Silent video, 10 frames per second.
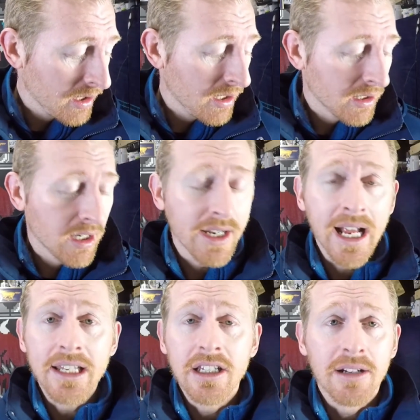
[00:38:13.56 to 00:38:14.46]

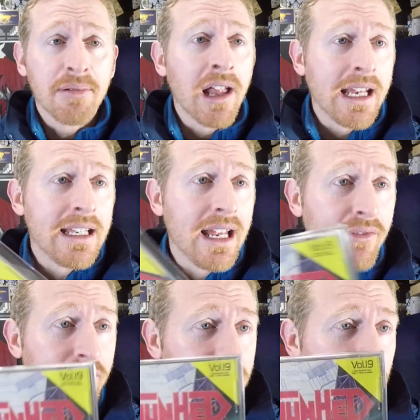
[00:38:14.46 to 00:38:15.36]
Gunhead you could probably nail
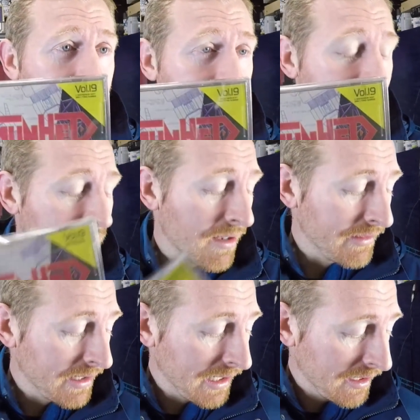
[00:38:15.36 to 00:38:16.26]
for $60,
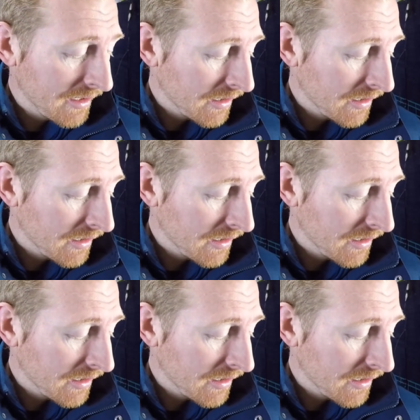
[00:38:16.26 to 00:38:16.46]
$70.